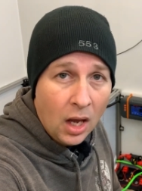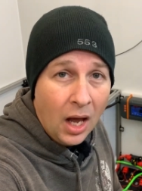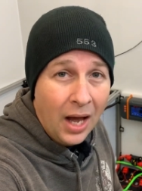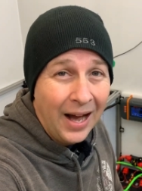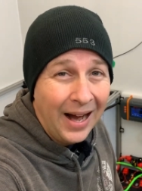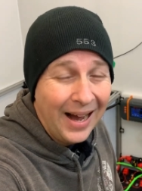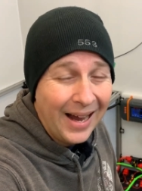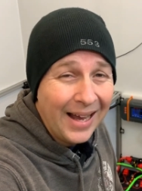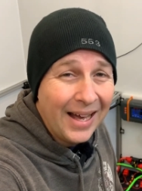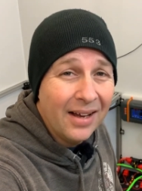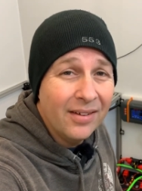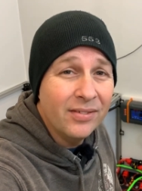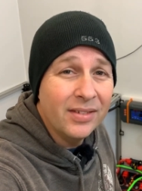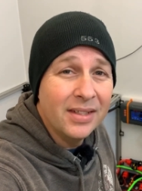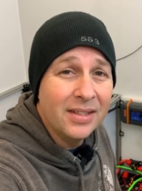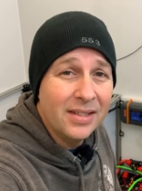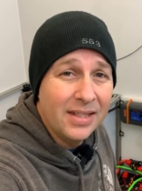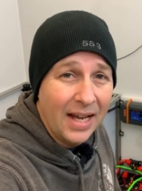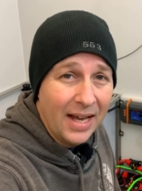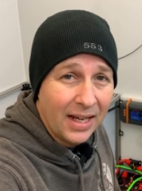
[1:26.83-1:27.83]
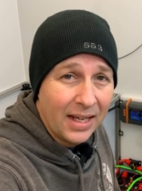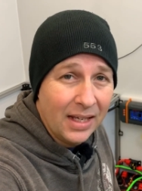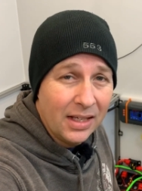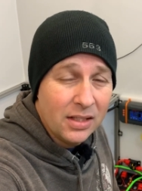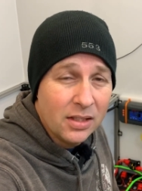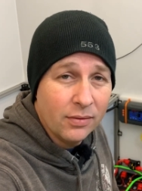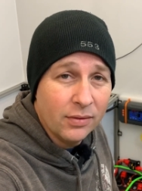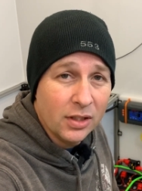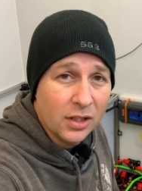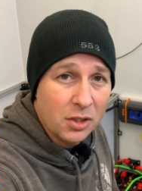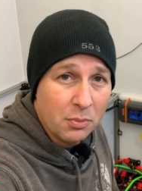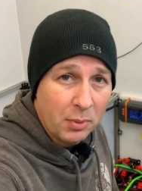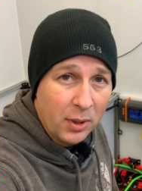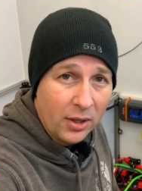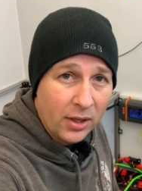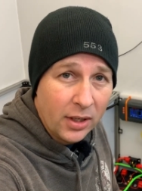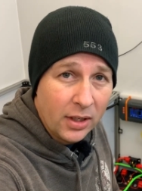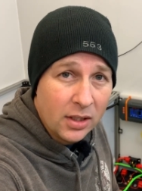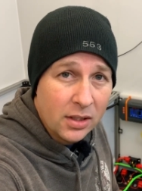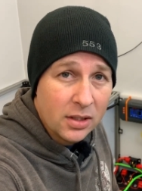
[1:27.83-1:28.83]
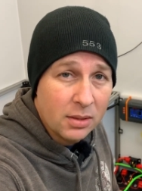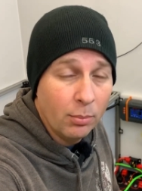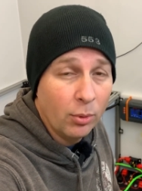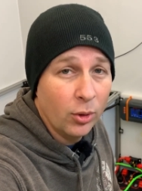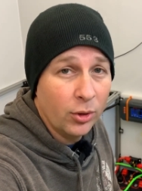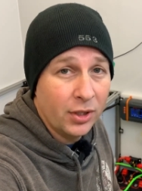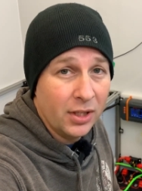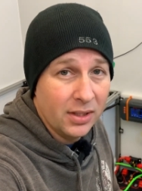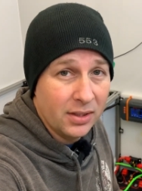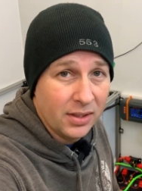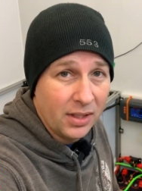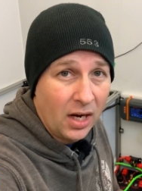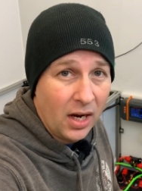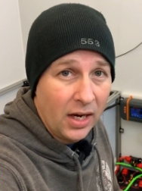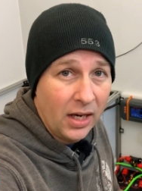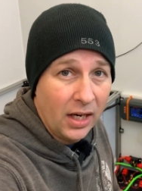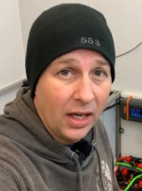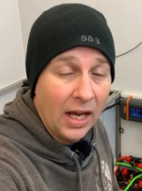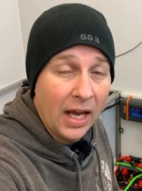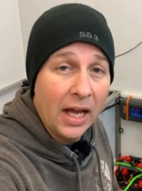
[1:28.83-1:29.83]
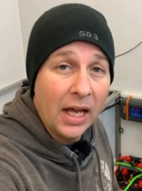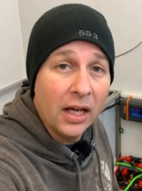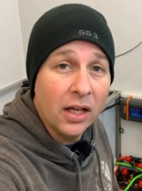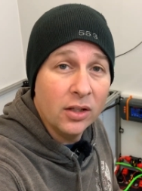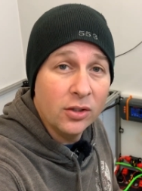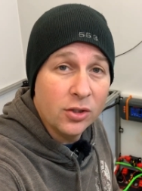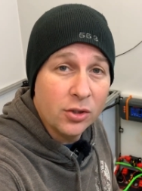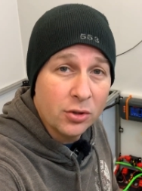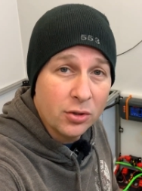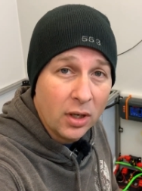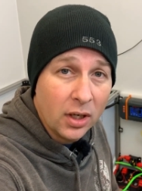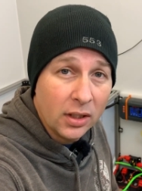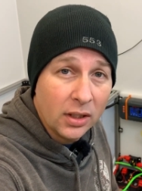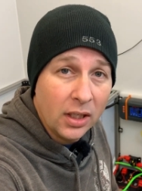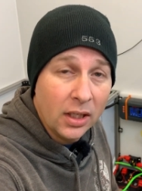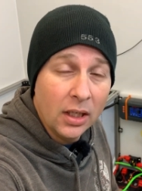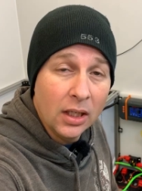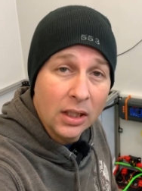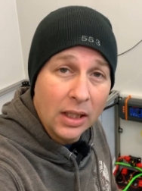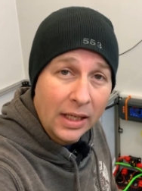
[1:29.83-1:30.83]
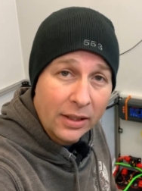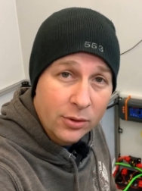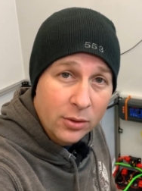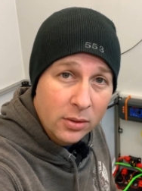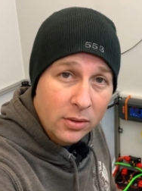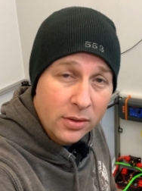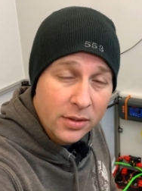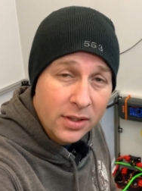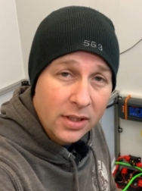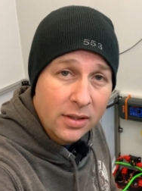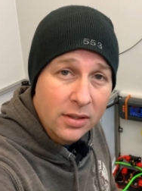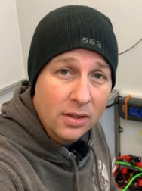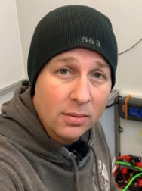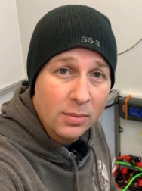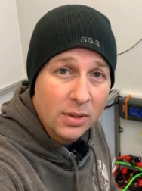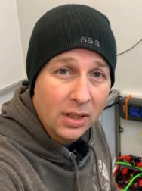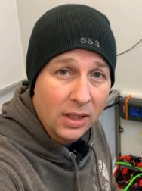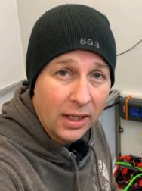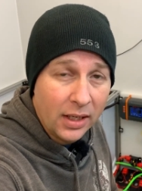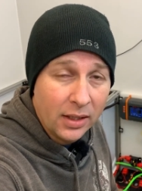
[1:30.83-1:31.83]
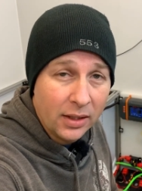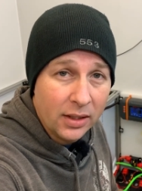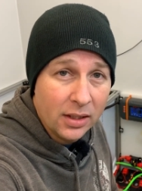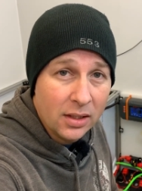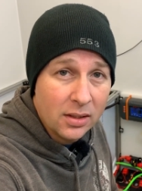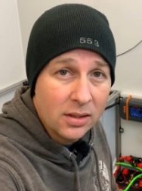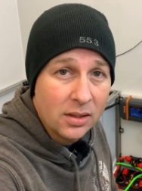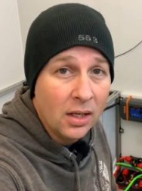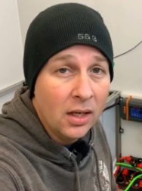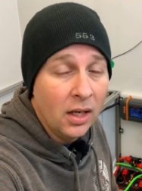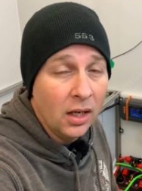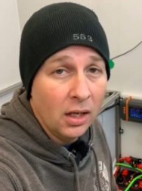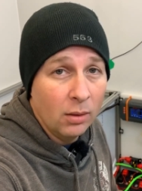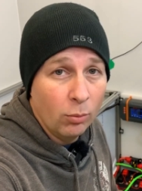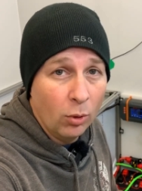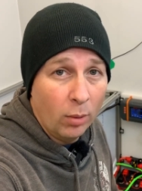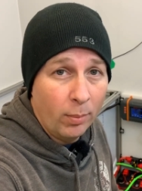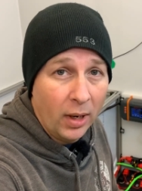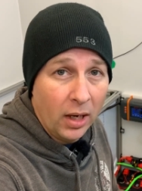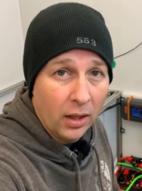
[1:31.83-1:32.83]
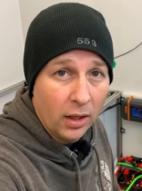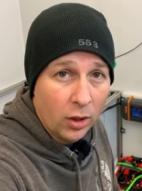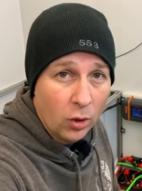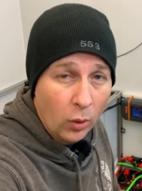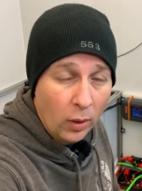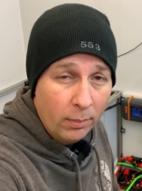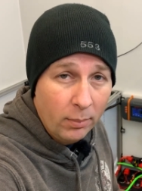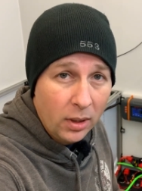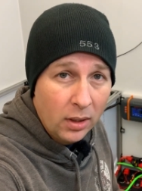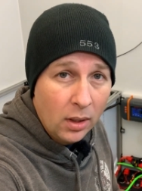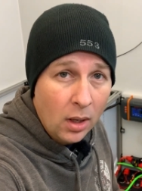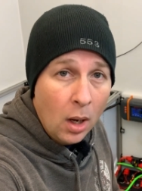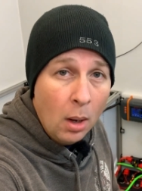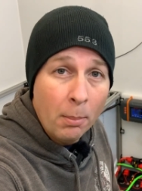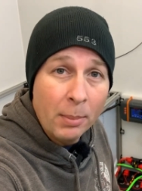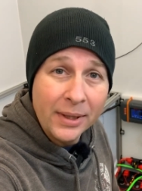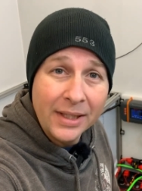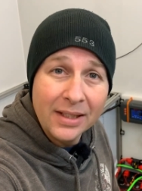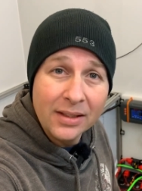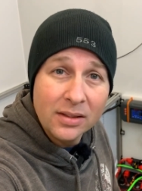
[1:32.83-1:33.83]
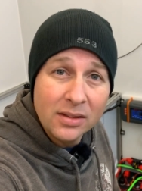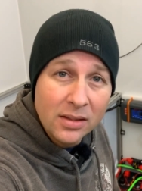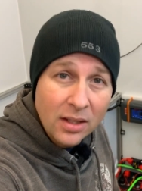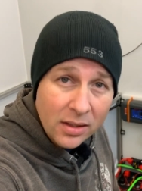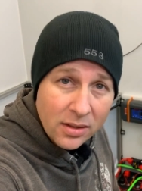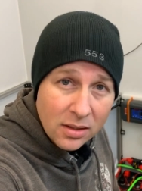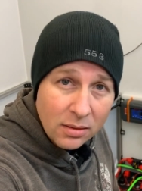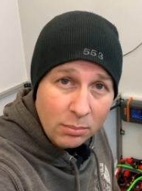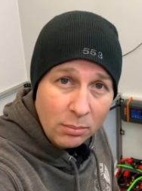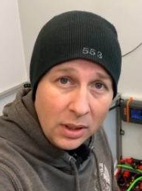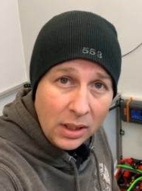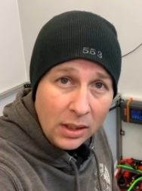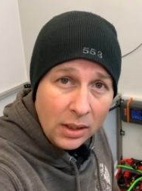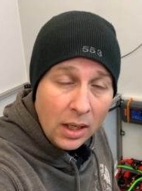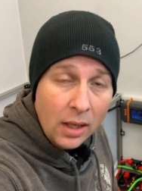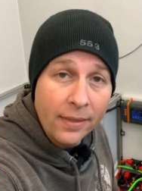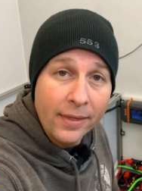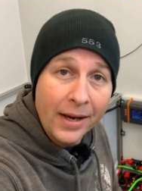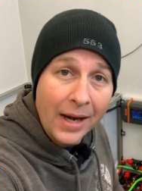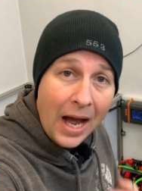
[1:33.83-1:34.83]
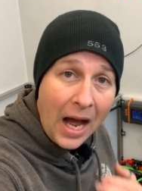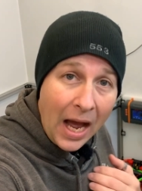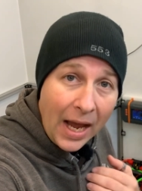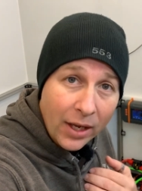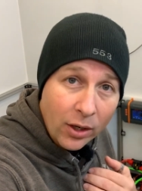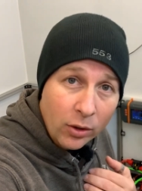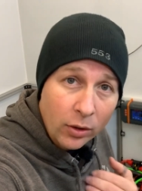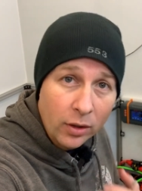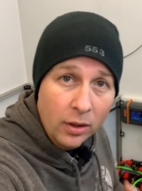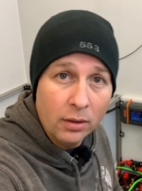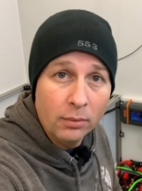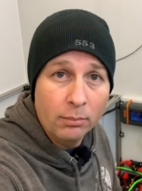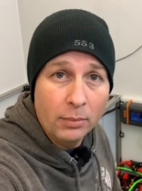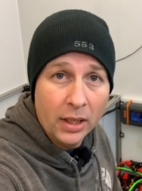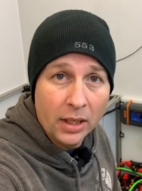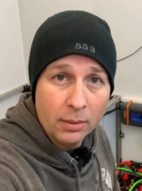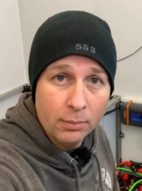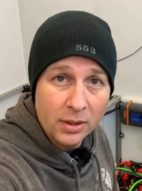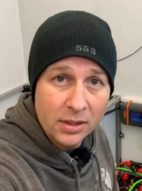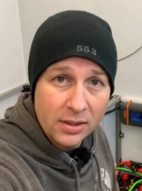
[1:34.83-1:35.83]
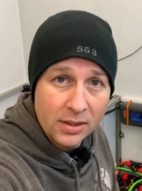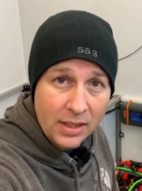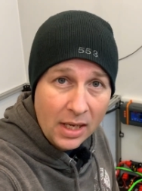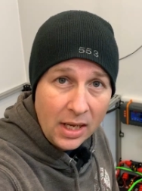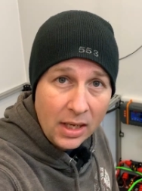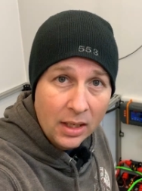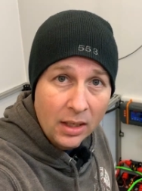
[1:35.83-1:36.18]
I have decades of experience both designing and constructing electrical systems like this in mobile equipment, but that doesn't mean that I couldn't make a mistake.